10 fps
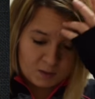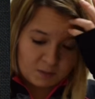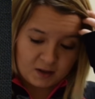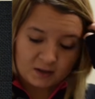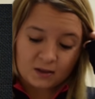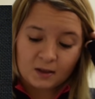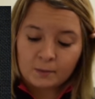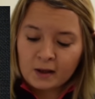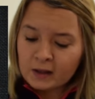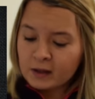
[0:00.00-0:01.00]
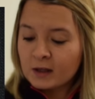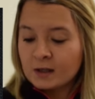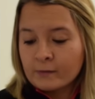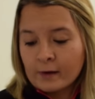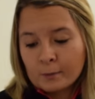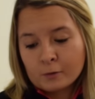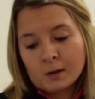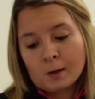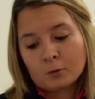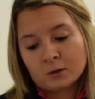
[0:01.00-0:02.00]
Basically by the 3rd of April
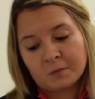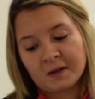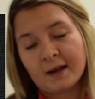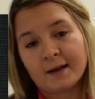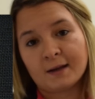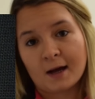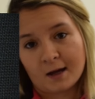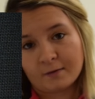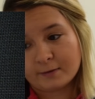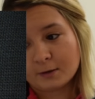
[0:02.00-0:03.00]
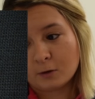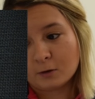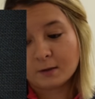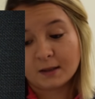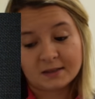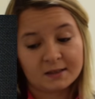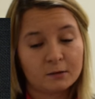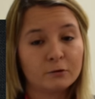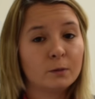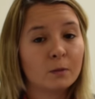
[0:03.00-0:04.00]
I want to be 8.5 stone. There's still
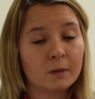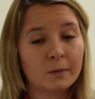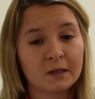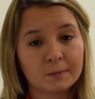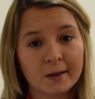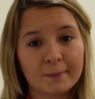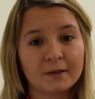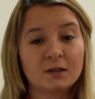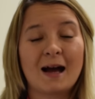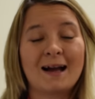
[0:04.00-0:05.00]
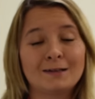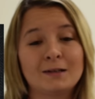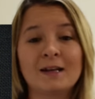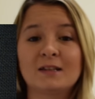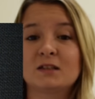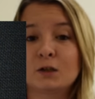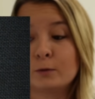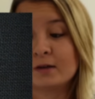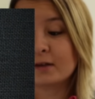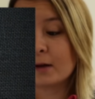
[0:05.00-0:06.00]
room on the piece of paper to add dates to
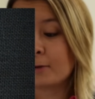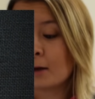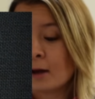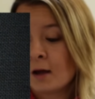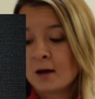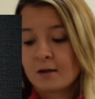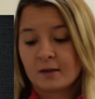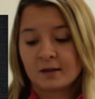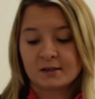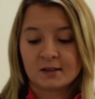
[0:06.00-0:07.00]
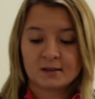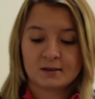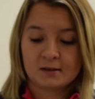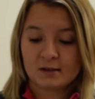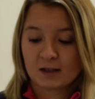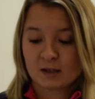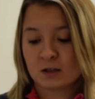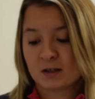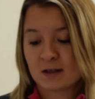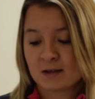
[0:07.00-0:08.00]
it though. There's a section
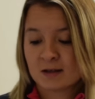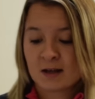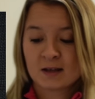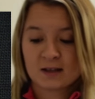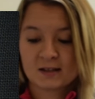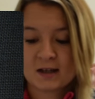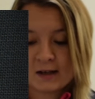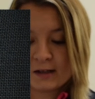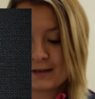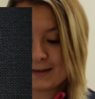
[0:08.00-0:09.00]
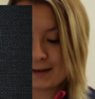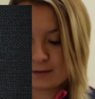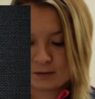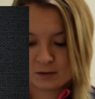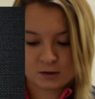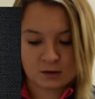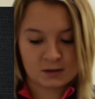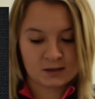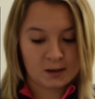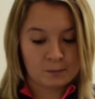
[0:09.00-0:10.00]
saying the date, the second section
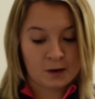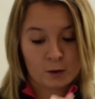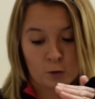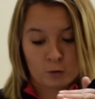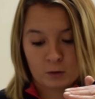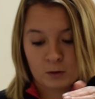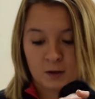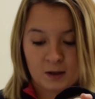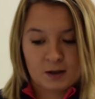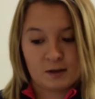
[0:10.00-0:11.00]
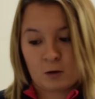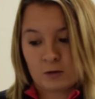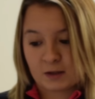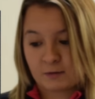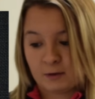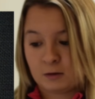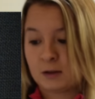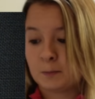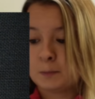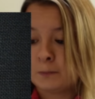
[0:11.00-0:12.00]
saying my goal, and all that's filled in.